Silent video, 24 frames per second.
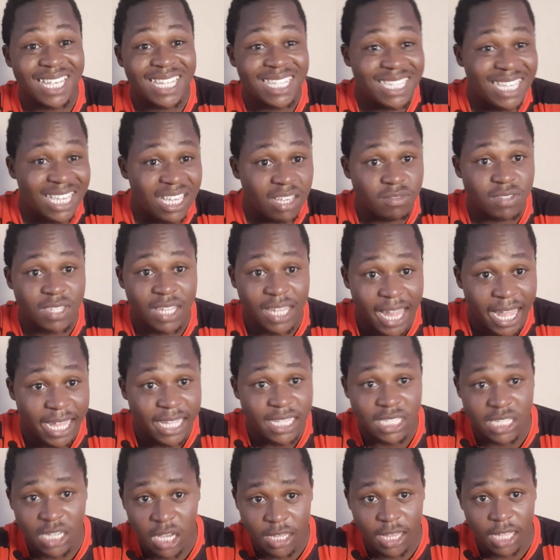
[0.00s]
It gives an
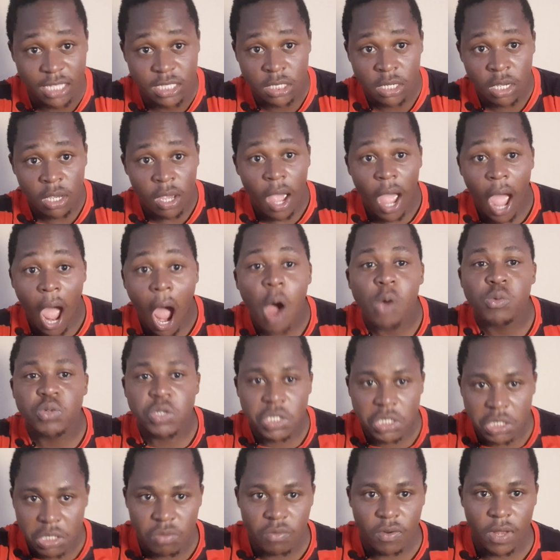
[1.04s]
idea that how
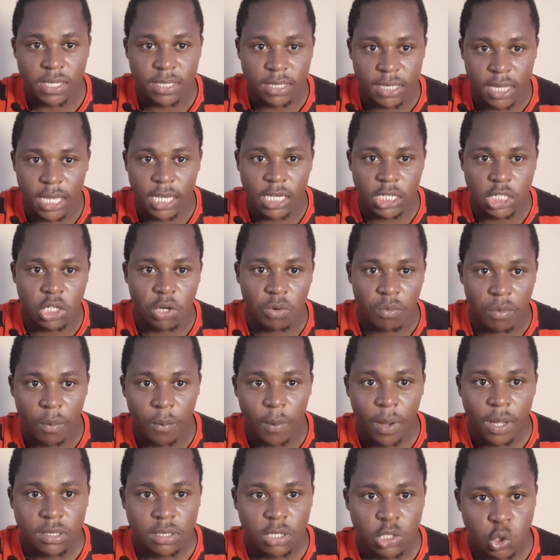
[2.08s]
serious the injury
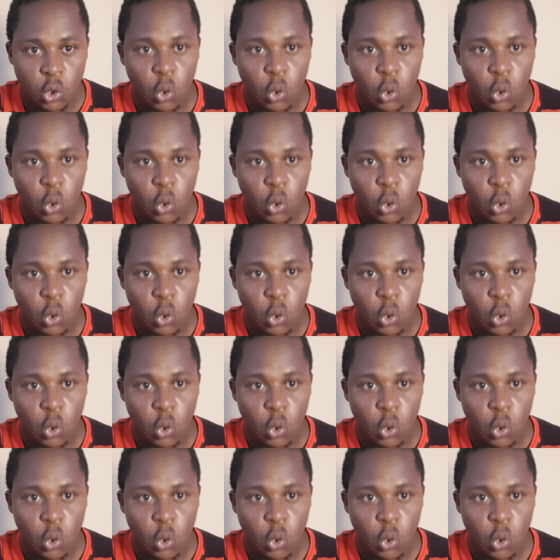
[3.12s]
was.